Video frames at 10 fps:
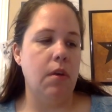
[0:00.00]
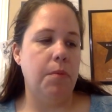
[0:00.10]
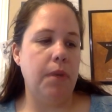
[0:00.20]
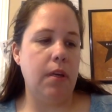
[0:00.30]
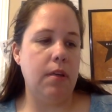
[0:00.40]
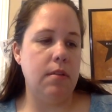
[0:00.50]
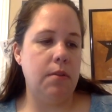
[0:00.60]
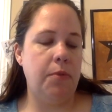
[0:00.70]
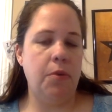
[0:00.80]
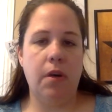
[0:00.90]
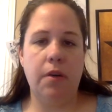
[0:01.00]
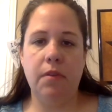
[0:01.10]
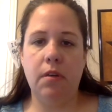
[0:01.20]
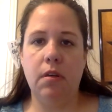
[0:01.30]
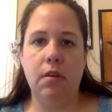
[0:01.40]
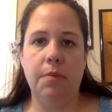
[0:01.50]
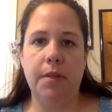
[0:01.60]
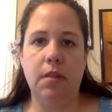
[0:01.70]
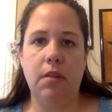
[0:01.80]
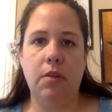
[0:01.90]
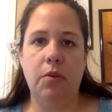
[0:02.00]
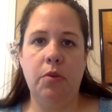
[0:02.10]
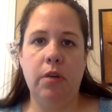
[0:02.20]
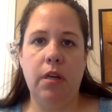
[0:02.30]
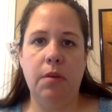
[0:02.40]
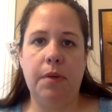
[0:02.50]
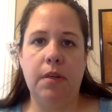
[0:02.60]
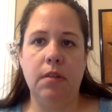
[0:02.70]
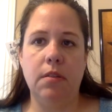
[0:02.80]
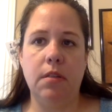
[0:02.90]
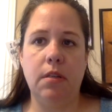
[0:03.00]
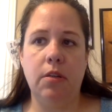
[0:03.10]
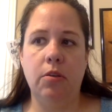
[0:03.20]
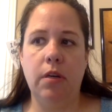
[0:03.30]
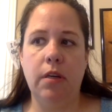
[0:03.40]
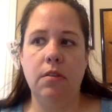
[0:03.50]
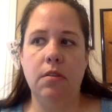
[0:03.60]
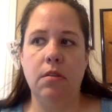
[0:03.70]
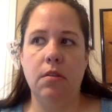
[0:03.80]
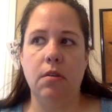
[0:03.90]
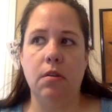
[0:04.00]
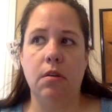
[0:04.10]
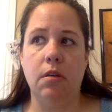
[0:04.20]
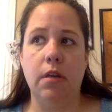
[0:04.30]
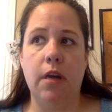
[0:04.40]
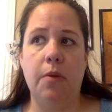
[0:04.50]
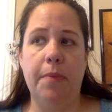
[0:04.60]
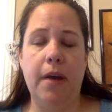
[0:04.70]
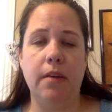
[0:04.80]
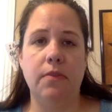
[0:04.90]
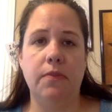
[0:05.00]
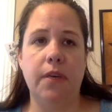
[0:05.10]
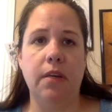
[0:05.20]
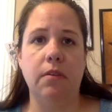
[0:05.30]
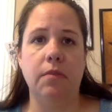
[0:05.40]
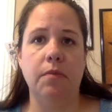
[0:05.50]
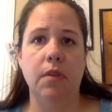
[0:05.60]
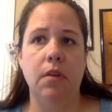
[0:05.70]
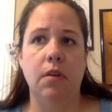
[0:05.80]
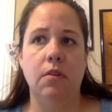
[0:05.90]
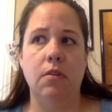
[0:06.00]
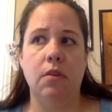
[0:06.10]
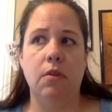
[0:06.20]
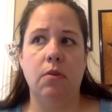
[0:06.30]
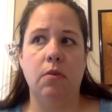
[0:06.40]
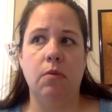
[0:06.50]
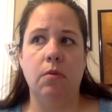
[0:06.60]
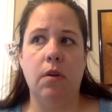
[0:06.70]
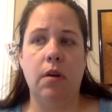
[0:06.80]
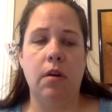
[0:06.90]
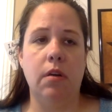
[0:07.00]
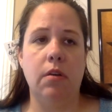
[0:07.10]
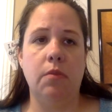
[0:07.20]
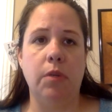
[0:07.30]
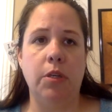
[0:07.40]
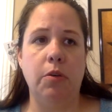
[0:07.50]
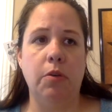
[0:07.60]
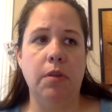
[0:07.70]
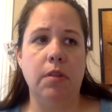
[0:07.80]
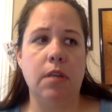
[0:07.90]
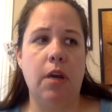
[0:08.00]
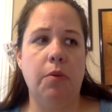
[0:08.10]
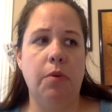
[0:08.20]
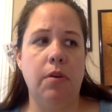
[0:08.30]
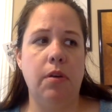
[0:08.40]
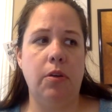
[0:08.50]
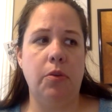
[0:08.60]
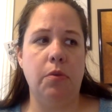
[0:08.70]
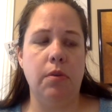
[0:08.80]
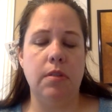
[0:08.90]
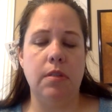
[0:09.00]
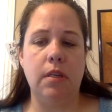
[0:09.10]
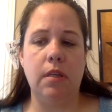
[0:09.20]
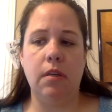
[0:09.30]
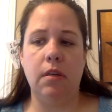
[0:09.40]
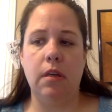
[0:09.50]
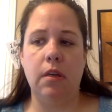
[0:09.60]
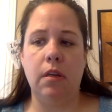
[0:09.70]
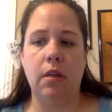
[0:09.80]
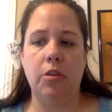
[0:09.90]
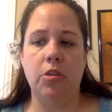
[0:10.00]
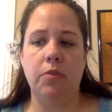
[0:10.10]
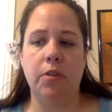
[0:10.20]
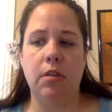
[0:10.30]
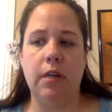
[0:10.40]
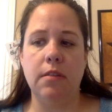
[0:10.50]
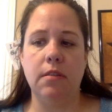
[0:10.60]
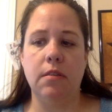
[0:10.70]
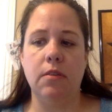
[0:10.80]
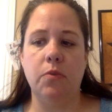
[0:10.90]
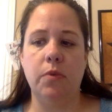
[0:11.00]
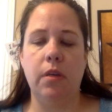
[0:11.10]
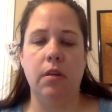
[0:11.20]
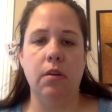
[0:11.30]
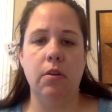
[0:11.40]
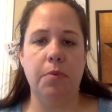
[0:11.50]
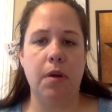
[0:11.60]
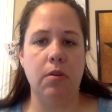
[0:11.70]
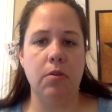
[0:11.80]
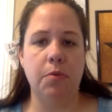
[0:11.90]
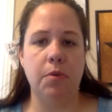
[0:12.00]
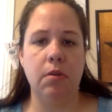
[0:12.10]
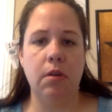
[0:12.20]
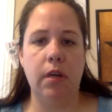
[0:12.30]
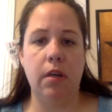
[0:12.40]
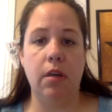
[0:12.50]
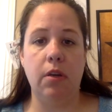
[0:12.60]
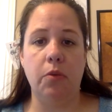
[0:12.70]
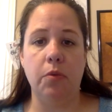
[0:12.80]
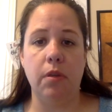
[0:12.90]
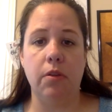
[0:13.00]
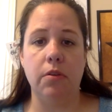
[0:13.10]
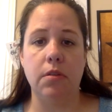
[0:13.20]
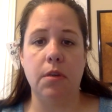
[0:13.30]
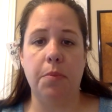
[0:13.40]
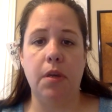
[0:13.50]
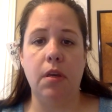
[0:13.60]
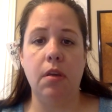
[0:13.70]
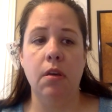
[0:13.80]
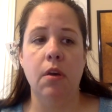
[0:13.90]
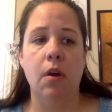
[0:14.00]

Because if you have not heard about the new grading policy, grades are now pass-fail. So when you go into Skyward, you will see in each of your classes this week under the progress report grade, you will either see a P